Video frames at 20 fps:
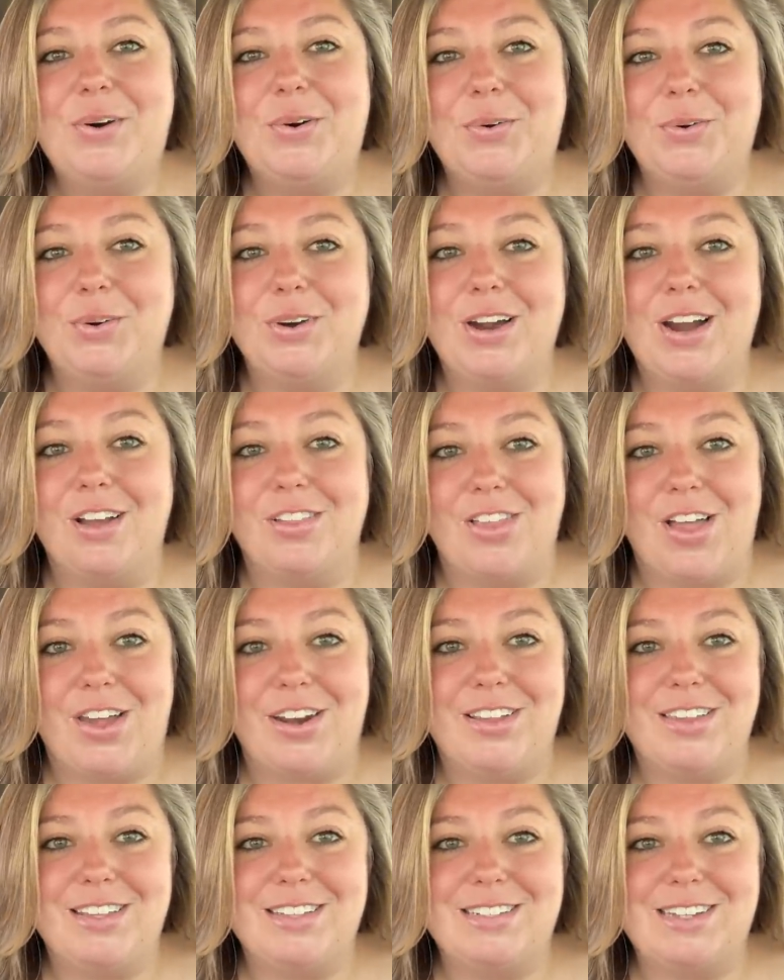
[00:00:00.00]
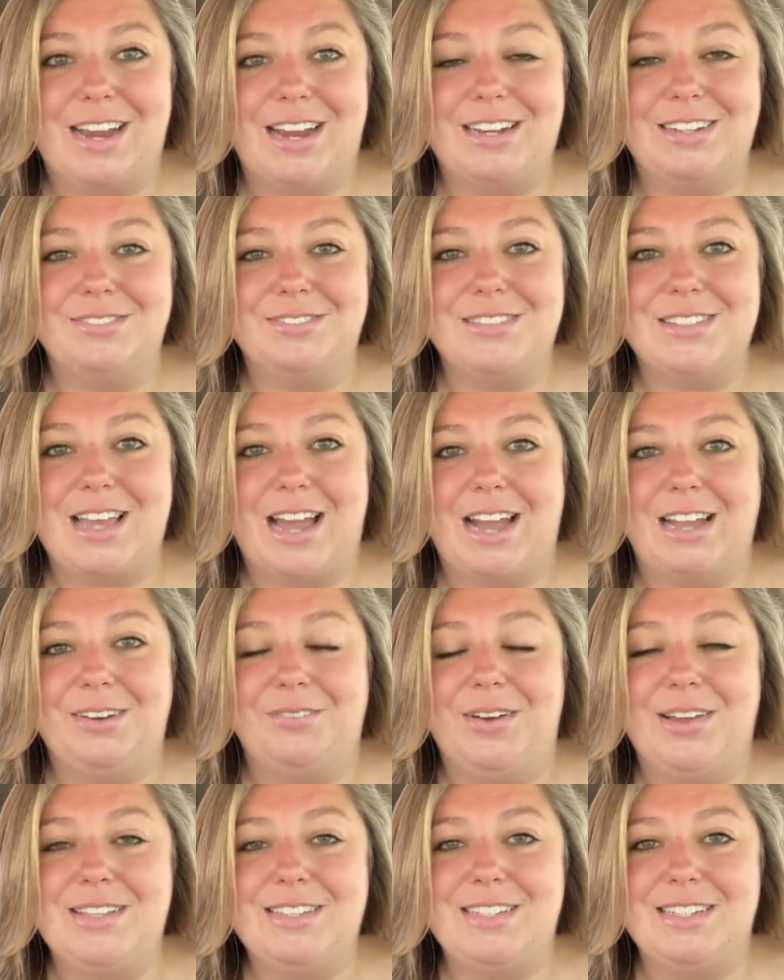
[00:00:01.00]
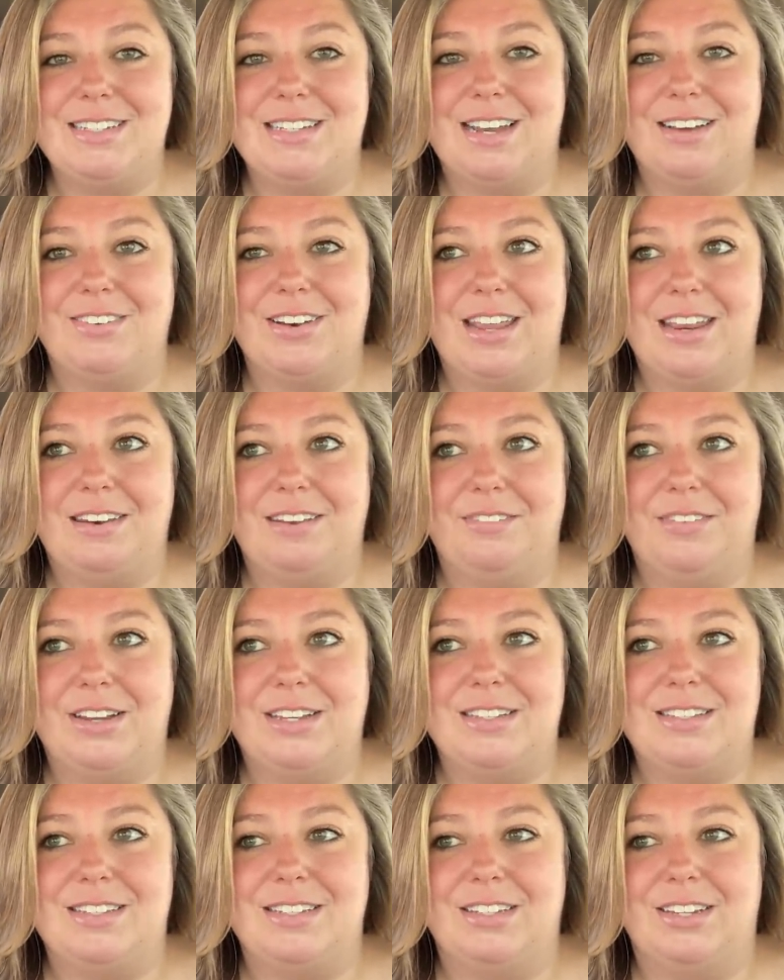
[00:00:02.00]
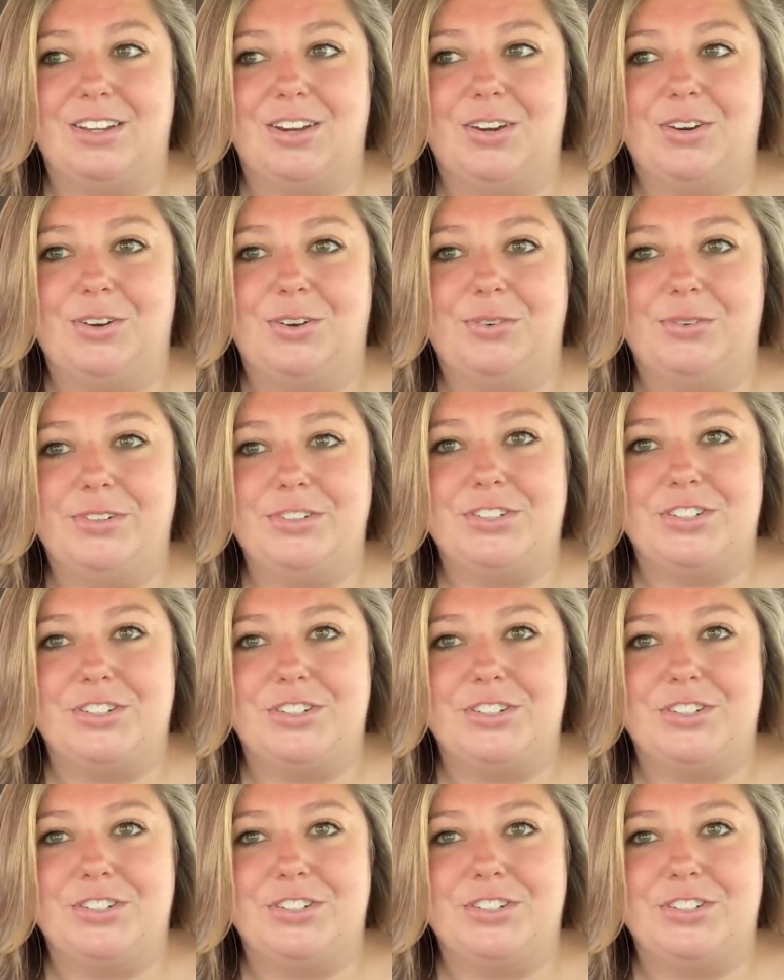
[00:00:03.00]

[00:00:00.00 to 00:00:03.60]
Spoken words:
Or a lot of the times I went into town anyways to go